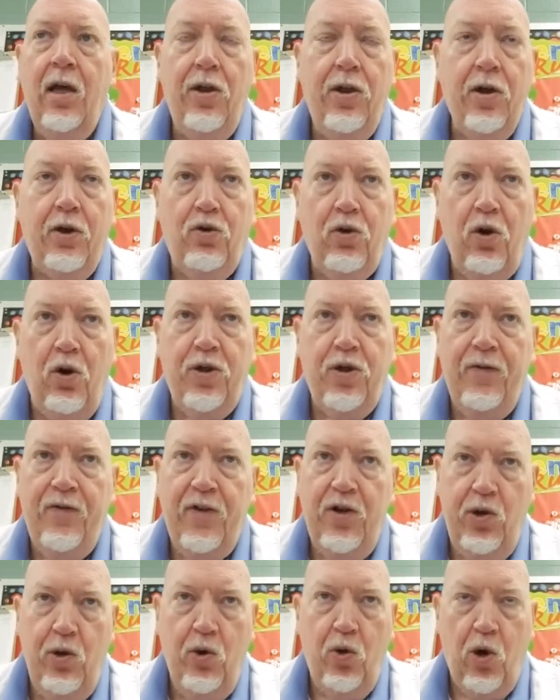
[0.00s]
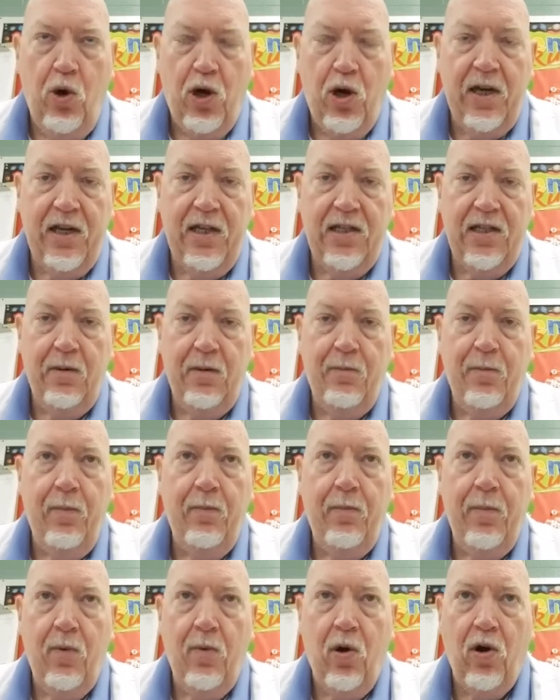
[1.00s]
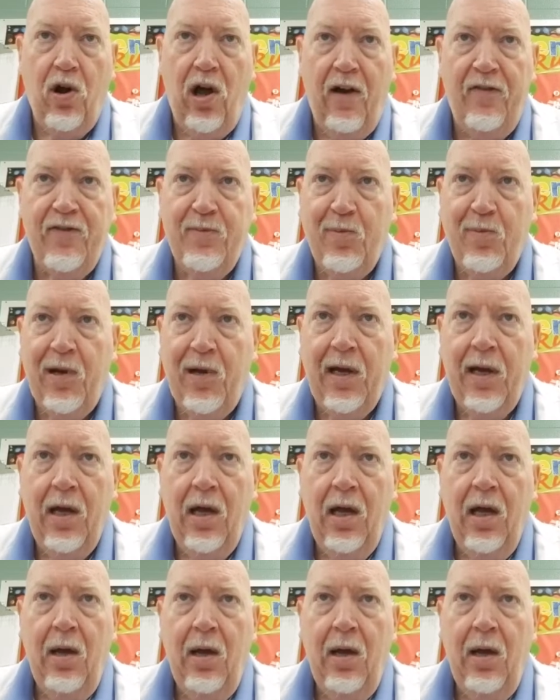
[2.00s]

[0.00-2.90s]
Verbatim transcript: the growth of a new organism or offspring